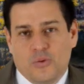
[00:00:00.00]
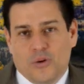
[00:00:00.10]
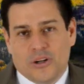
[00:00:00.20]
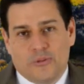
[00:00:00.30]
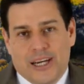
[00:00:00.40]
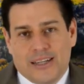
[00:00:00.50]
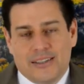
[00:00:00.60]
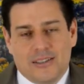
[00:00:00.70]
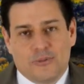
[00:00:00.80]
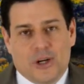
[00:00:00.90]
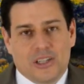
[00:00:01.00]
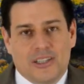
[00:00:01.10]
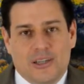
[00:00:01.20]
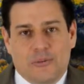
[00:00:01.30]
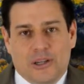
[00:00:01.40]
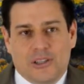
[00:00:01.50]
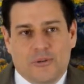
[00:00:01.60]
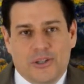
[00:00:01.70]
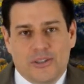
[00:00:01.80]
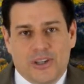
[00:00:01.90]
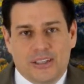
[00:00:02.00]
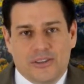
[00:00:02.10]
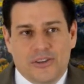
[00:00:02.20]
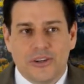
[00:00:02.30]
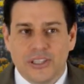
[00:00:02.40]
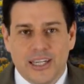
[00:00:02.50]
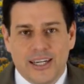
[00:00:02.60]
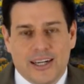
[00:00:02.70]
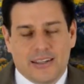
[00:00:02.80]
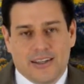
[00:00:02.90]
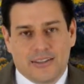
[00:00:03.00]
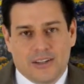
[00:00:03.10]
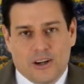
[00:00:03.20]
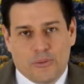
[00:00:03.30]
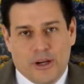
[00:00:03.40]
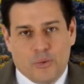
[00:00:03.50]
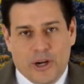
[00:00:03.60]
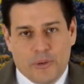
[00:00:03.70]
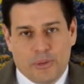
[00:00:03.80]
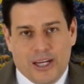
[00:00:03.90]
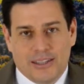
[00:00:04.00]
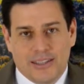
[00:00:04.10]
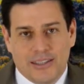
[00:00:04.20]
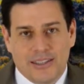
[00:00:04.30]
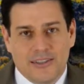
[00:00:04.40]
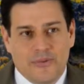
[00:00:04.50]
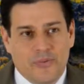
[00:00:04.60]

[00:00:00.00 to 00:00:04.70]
Welcome back, this is Mark Stump, October 2013. I'd like to talk about white balance.